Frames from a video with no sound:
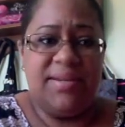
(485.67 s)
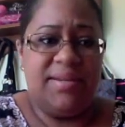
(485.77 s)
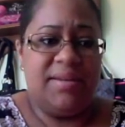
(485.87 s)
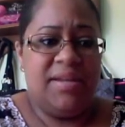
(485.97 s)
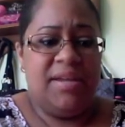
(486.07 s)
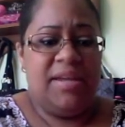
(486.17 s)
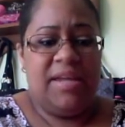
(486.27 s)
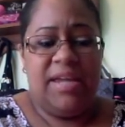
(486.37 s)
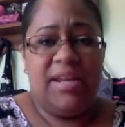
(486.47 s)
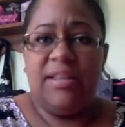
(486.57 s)
And
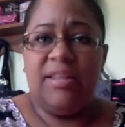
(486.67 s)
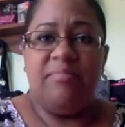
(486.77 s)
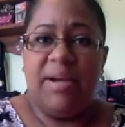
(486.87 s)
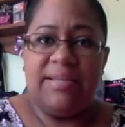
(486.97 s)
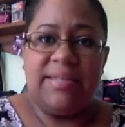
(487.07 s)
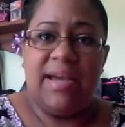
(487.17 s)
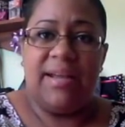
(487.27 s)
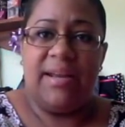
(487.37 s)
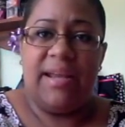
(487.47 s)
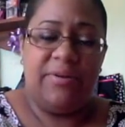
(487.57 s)
he didn't leave my
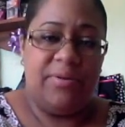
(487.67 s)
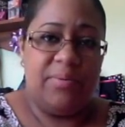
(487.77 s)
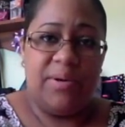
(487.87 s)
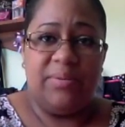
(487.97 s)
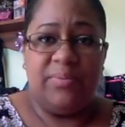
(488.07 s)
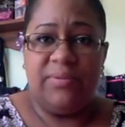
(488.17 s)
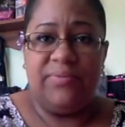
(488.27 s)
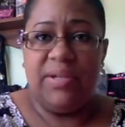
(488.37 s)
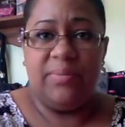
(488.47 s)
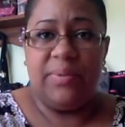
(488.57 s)
side, and I don't know what I would
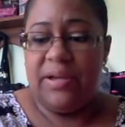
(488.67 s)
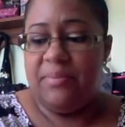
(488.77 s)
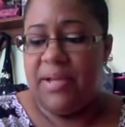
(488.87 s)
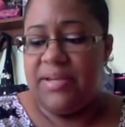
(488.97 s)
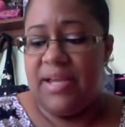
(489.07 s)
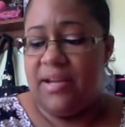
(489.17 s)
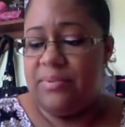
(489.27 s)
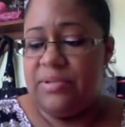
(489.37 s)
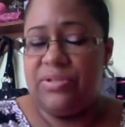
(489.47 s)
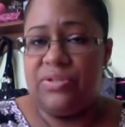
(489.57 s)
have done without my dad.
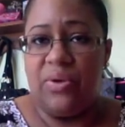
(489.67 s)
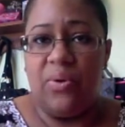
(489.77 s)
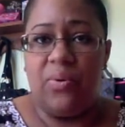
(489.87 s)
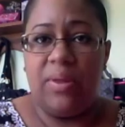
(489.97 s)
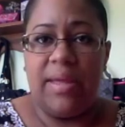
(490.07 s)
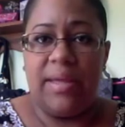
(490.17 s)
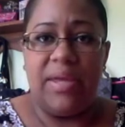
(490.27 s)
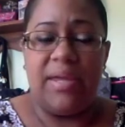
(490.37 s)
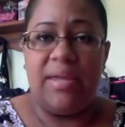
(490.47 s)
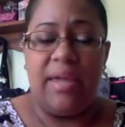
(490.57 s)
I'm so glad
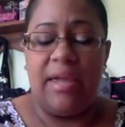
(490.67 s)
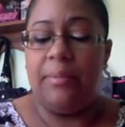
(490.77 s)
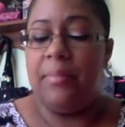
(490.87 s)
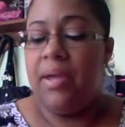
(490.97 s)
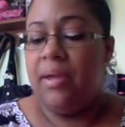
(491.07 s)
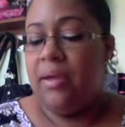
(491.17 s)
that he came.